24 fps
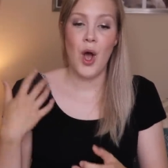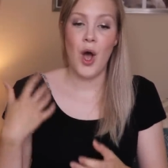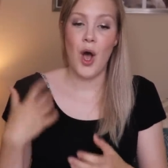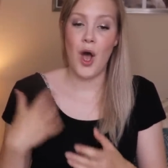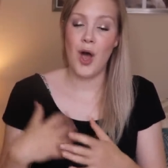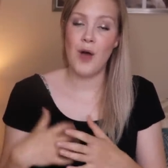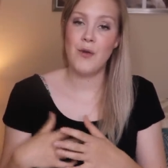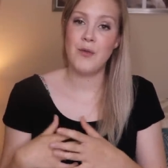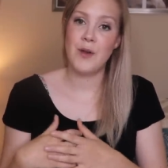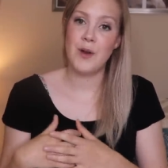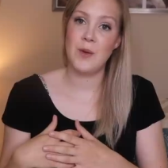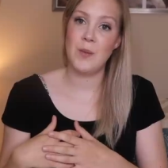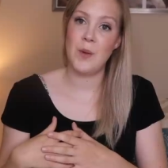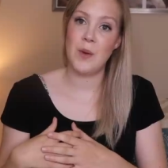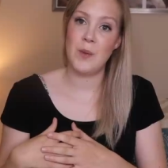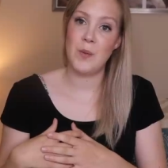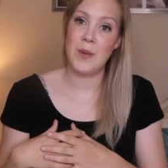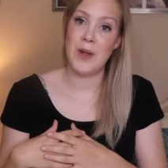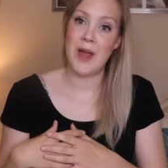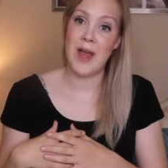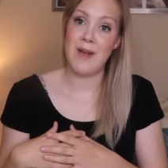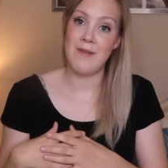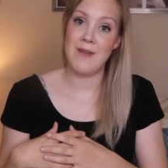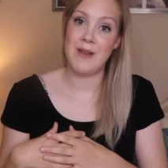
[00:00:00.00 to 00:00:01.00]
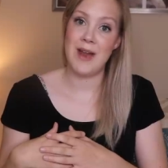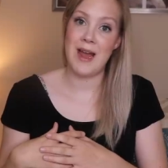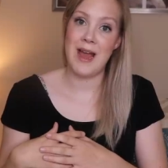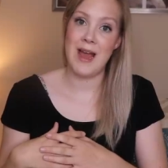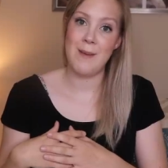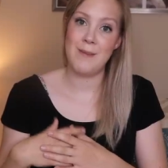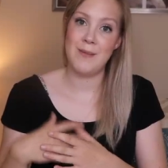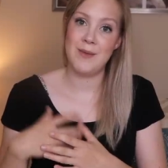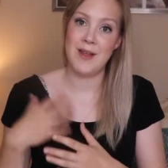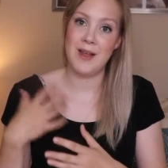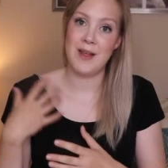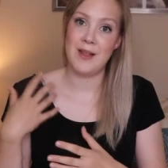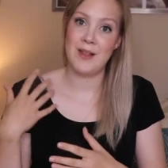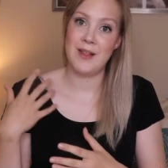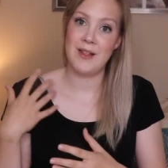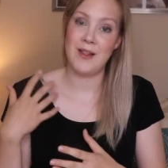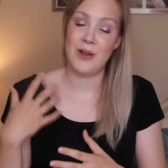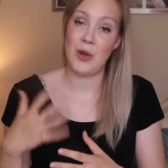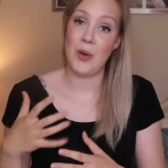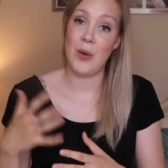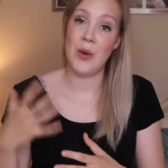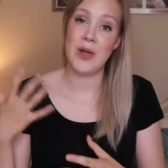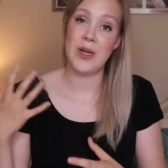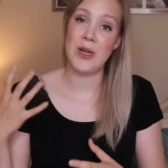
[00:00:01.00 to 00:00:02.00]
Often when we have an abscess,
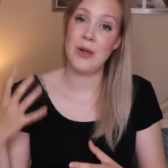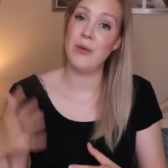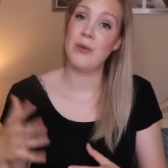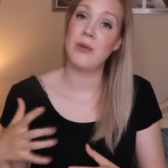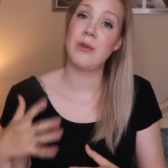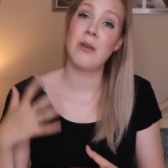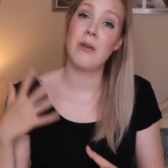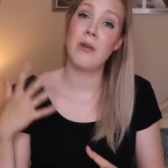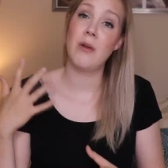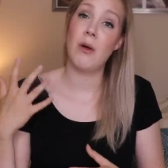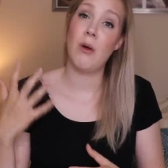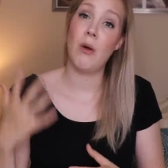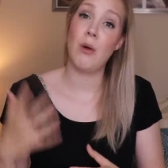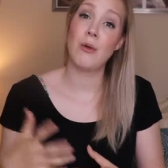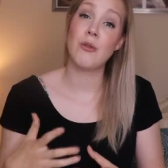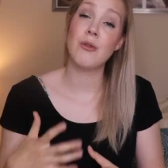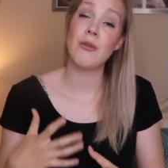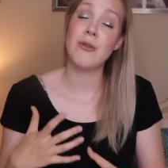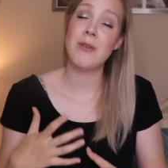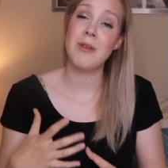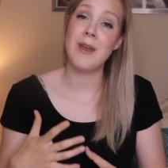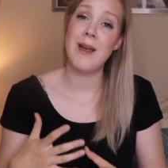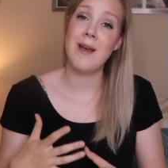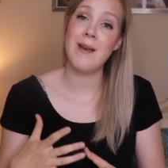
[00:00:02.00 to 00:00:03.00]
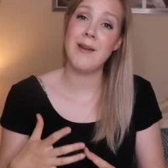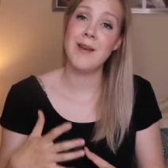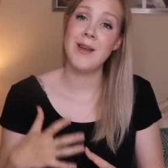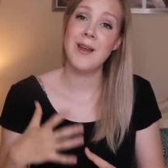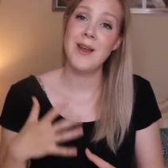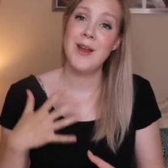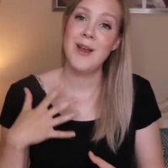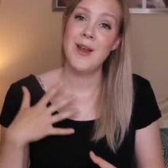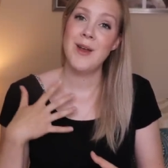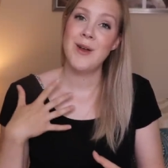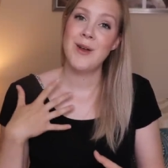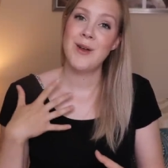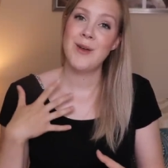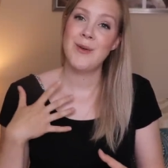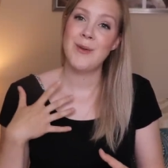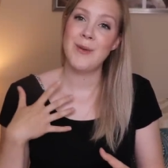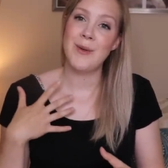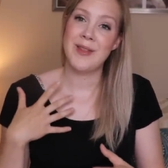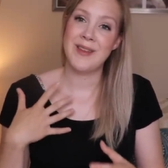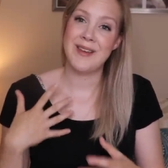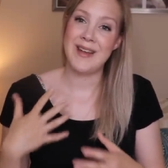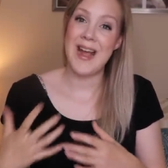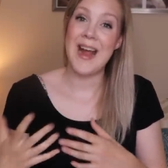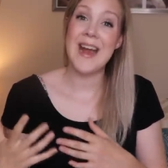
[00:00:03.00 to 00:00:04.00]
they're going to use an ultrasound
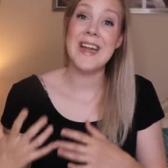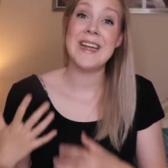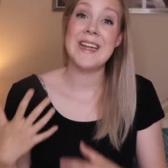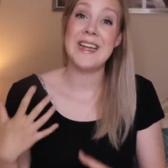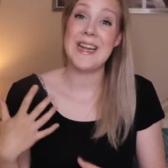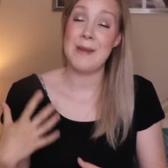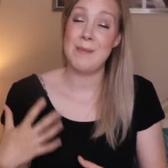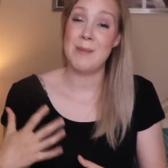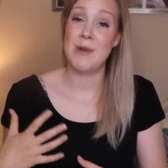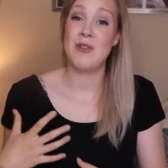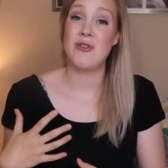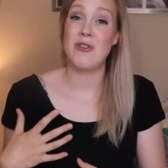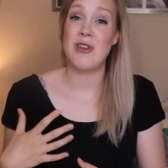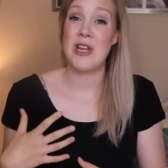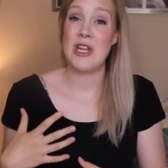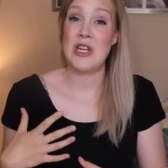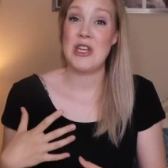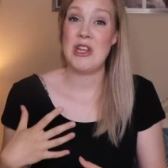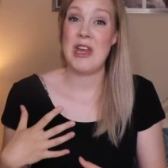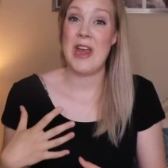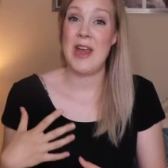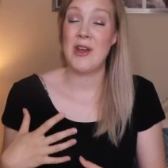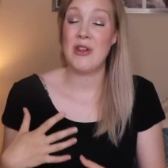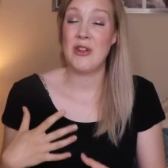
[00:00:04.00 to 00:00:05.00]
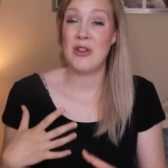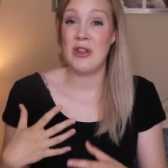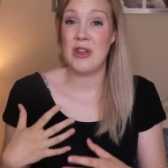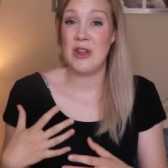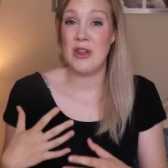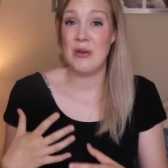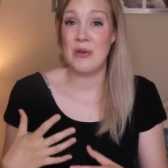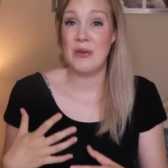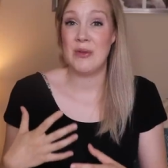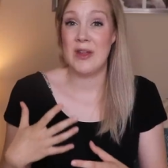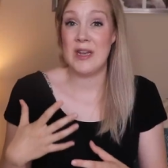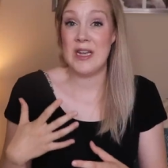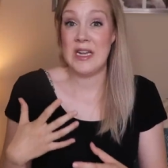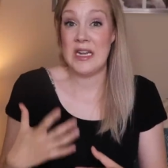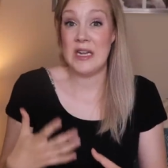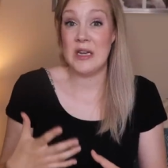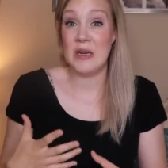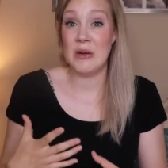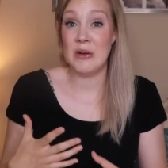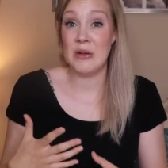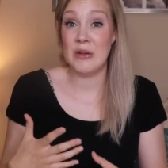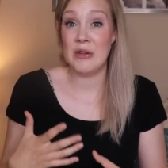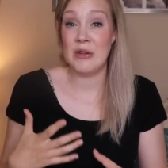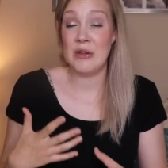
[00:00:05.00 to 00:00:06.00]
with guided imaging to actually use a
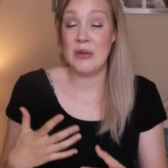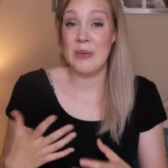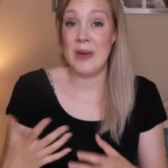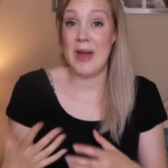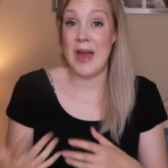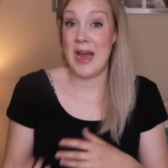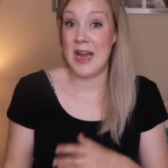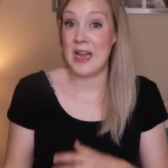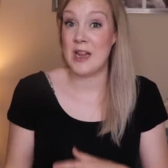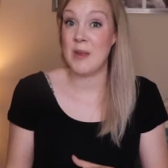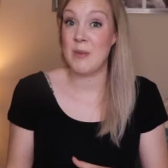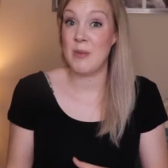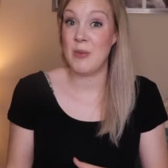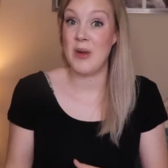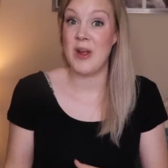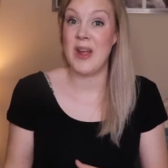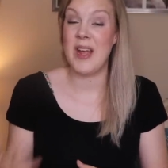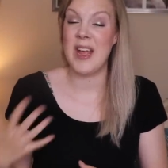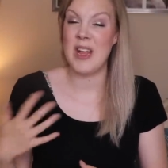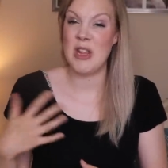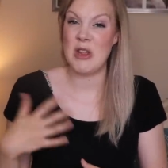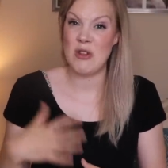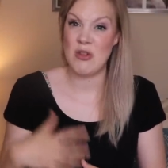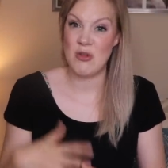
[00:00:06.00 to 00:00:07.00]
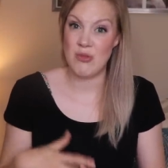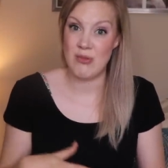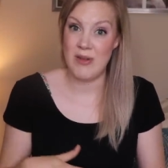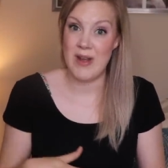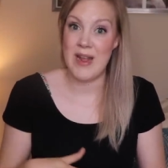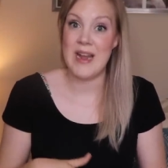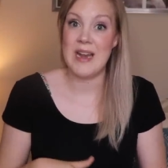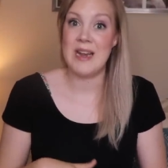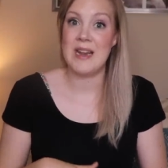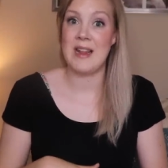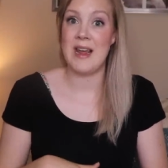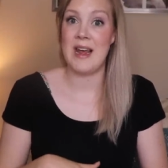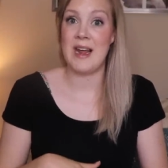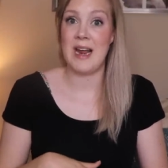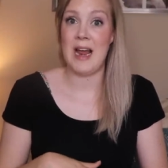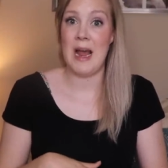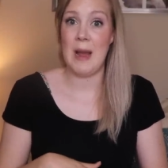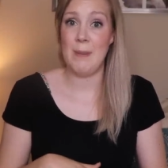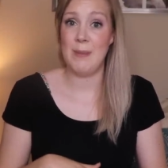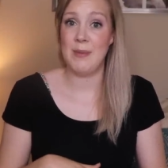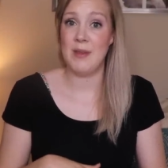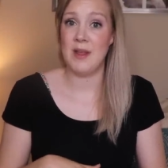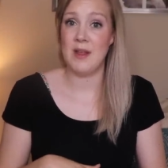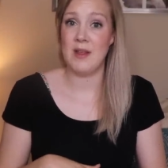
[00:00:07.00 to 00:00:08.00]
needle to aspirate and drain that
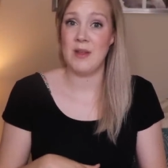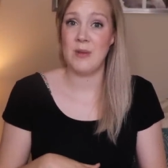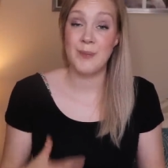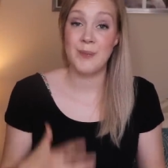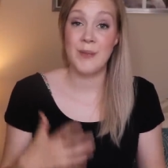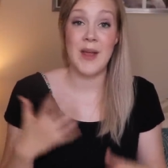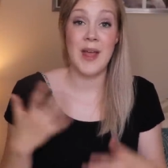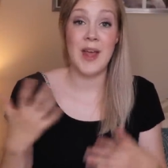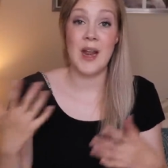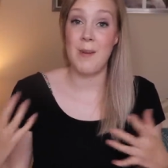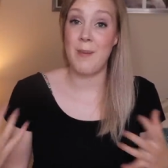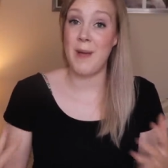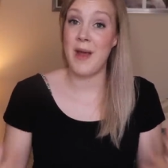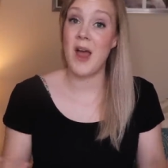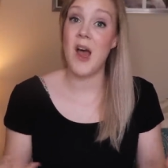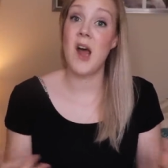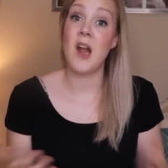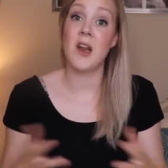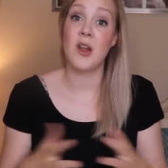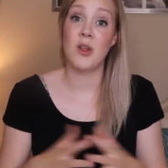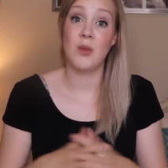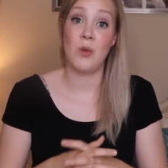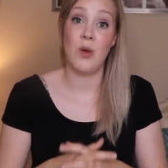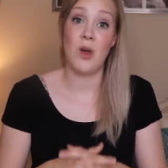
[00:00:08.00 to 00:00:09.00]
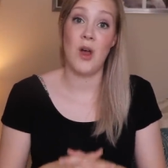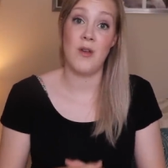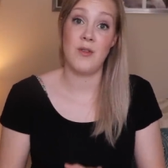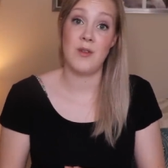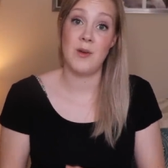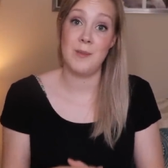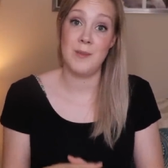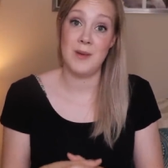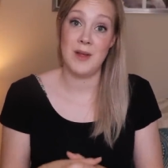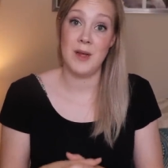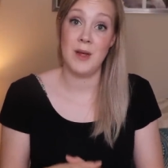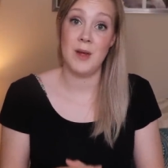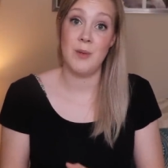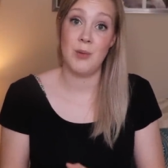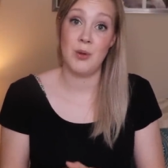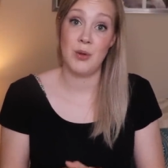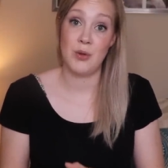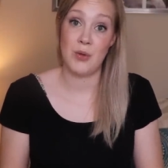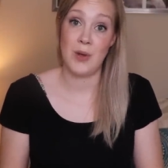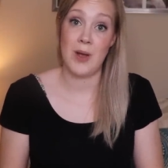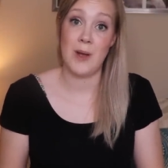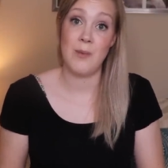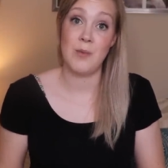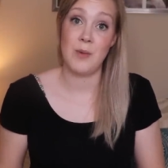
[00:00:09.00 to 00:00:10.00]
abscess. Antibiotics will often be
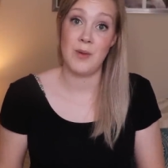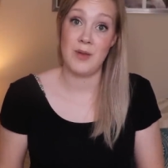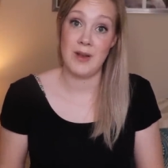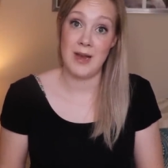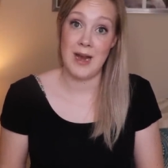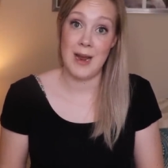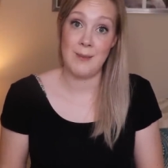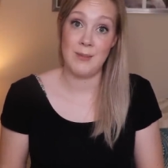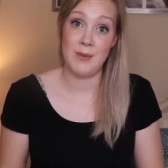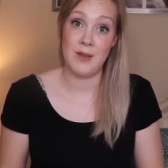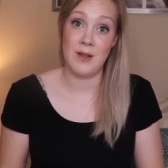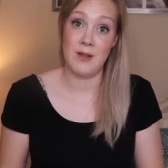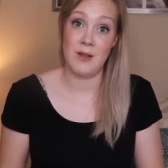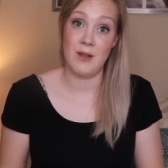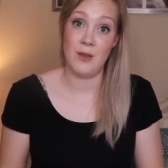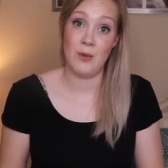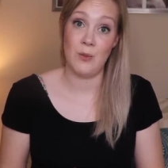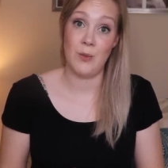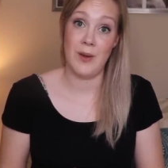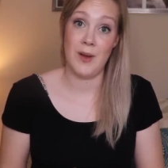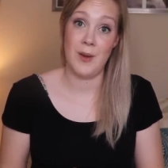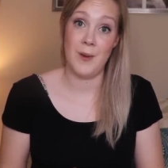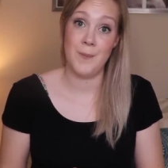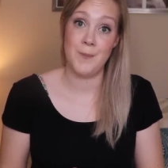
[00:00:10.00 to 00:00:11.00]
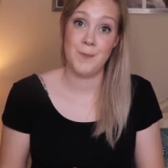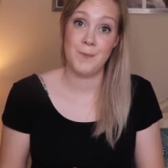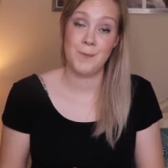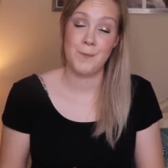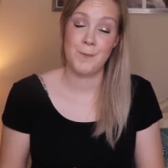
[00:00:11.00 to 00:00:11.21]
prescribed with an abscess as well.